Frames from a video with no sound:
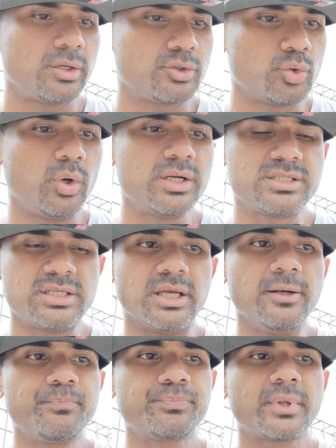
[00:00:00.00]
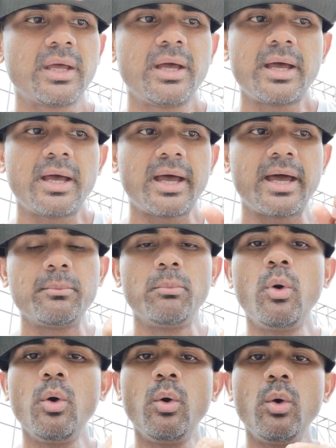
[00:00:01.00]
towards it, had
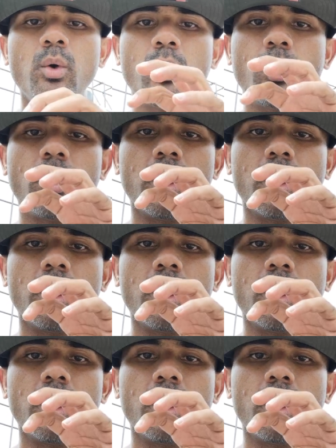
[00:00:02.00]
more